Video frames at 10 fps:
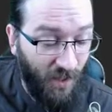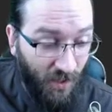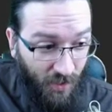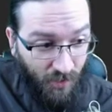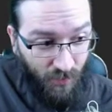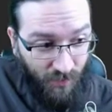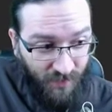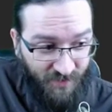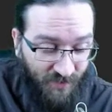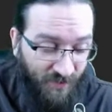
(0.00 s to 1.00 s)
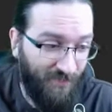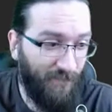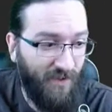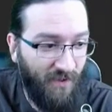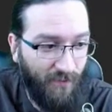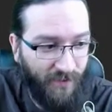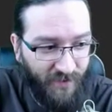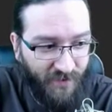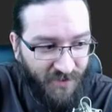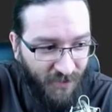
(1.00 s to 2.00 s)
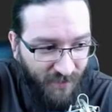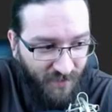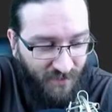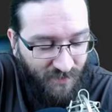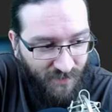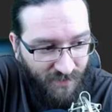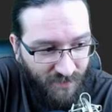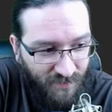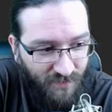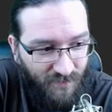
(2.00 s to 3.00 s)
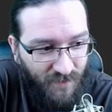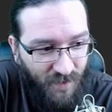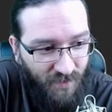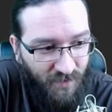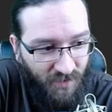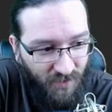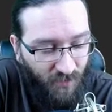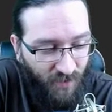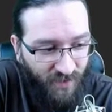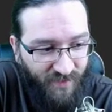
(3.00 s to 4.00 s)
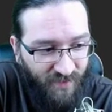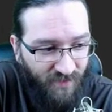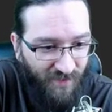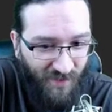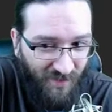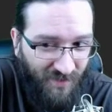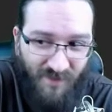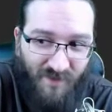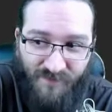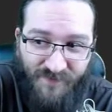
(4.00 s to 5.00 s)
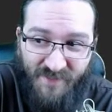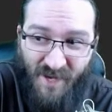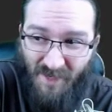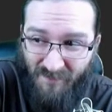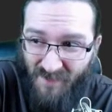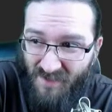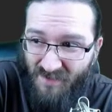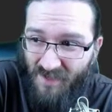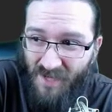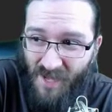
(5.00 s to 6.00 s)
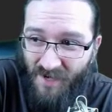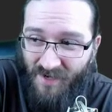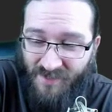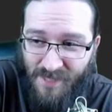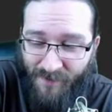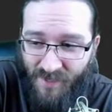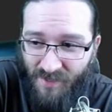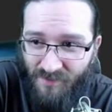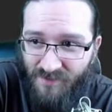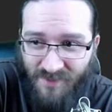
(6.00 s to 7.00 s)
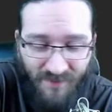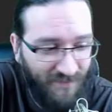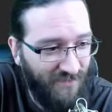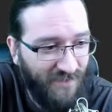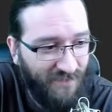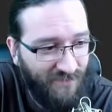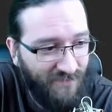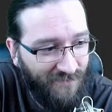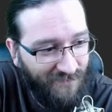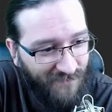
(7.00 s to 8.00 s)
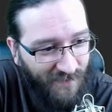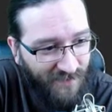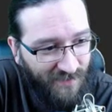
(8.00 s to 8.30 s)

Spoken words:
Oh, wait, so it'd be a 32-bit ALU with, like, a sign bit added on top of that? Is that, am